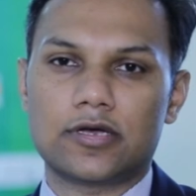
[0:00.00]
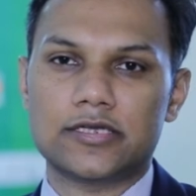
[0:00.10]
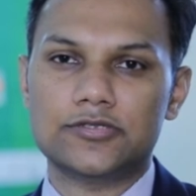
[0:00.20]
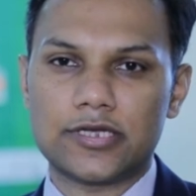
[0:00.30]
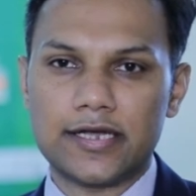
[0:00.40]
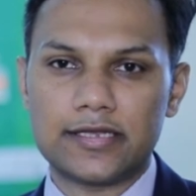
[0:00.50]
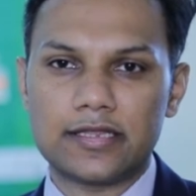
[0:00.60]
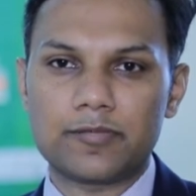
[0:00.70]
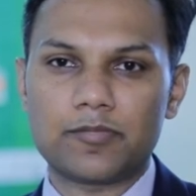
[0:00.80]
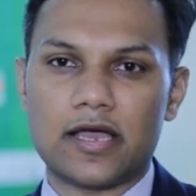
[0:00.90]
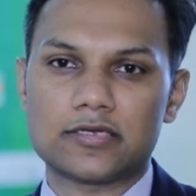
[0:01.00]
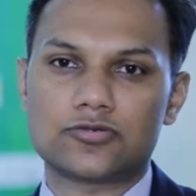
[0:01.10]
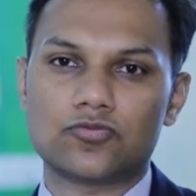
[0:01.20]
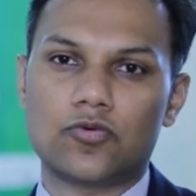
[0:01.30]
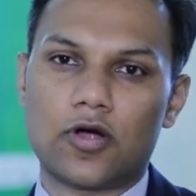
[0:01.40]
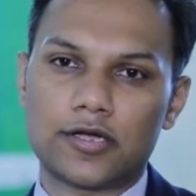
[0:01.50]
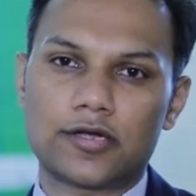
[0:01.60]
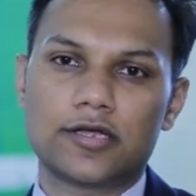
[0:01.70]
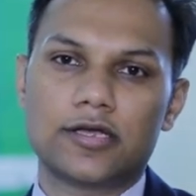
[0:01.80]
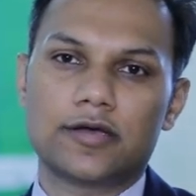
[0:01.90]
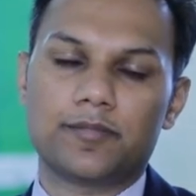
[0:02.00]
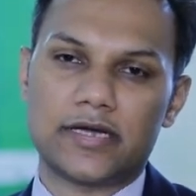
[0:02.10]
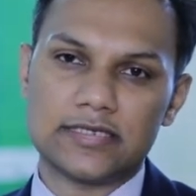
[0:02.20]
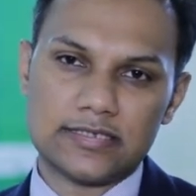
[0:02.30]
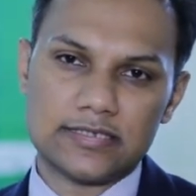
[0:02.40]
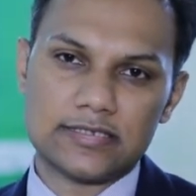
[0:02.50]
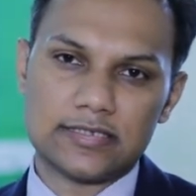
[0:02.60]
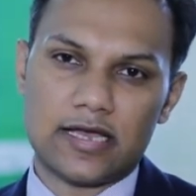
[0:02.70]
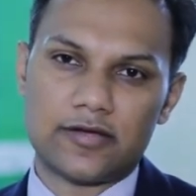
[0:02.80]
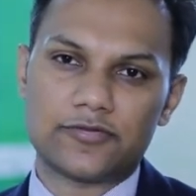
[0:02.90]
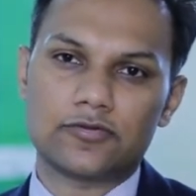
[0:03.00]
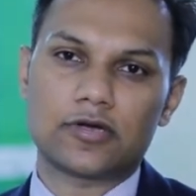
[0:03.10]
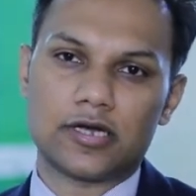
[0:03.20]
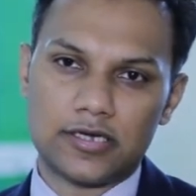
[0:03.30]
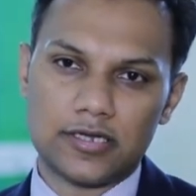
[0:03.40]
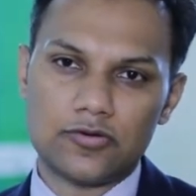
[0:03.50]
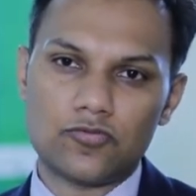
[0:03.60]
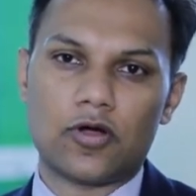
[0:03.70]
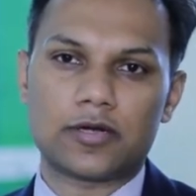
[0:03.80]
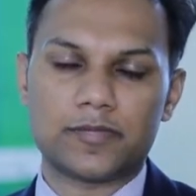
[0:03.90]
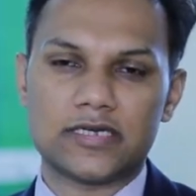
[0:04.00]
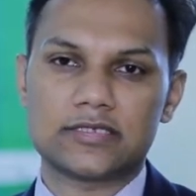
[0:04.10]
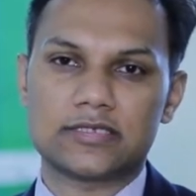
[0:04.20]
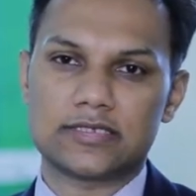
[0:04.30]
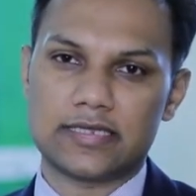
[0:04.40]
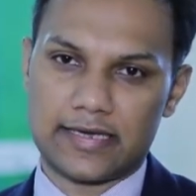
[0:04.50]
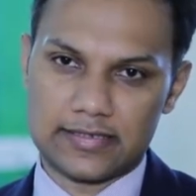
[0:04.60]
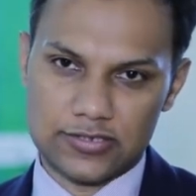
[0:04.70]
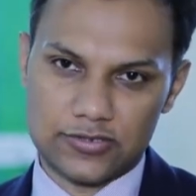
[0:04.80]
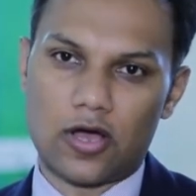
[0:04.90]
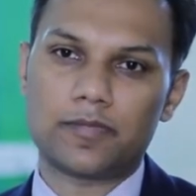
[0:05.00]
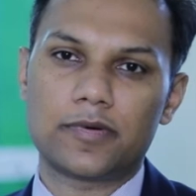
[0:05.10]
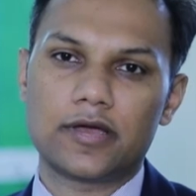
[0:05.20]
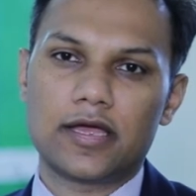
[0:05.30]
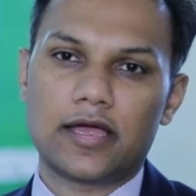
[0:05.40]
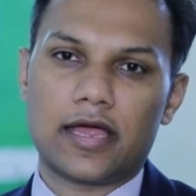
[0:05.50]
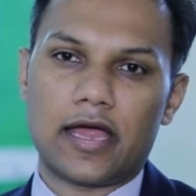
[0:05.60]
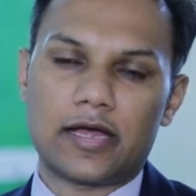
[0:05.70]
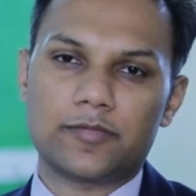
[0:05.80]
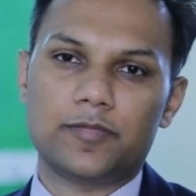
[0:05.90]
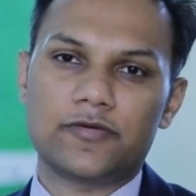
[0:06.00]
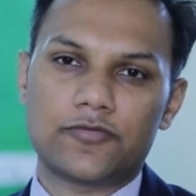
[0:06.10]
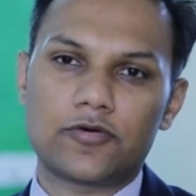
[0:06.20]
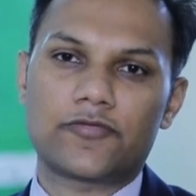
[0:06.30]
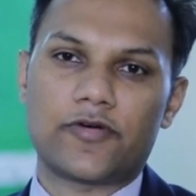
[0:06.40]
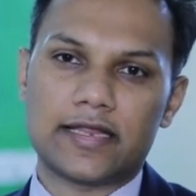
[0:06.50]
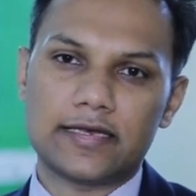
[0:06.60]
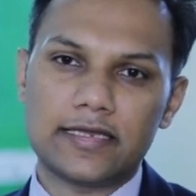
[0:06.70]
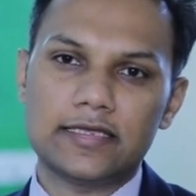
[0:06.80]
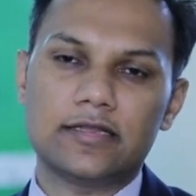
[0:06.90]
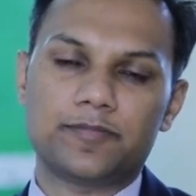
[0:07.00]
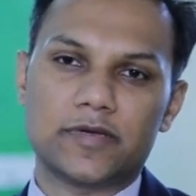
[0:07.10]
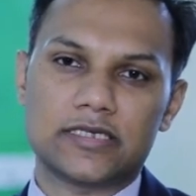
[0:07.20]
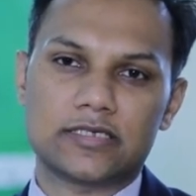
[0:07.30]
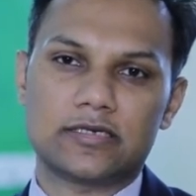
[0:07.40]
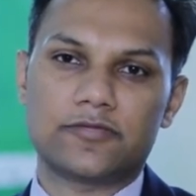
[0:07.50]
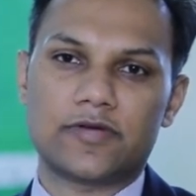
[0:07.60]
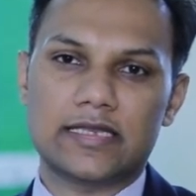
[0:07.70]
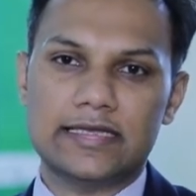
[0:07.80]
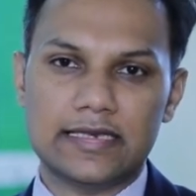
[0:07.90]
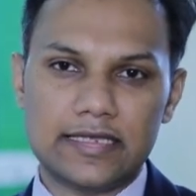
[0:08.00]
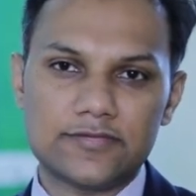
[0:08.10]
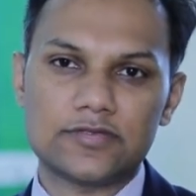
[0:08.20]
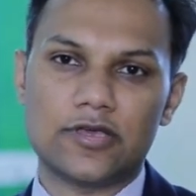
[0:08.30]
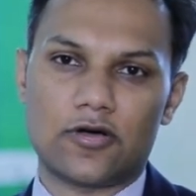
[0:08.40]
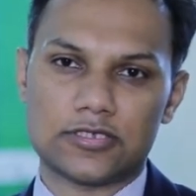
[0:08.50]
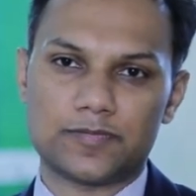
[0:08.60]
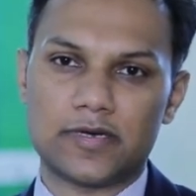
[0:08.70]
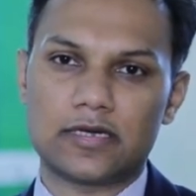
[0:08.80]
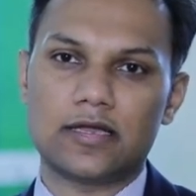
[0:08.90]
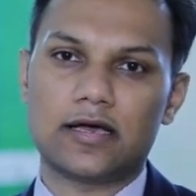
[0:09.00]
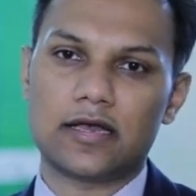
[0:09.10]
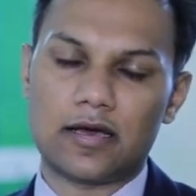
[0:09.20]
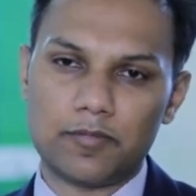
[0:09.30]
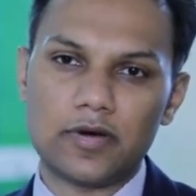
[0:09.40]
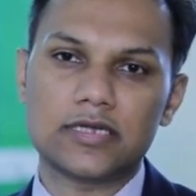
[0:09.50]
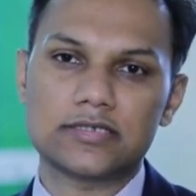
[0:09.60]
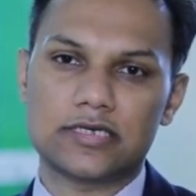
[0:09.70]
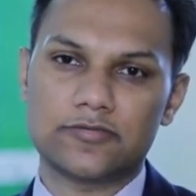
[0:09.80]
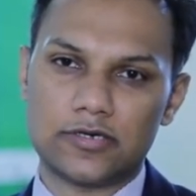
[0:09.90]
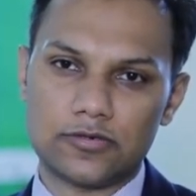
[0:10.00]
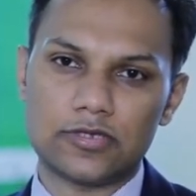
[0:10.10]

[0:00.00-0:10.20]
educate them as to what medicines they have to continue what medicines they can stop and before finally the patient when he leaves the hospital a number is given to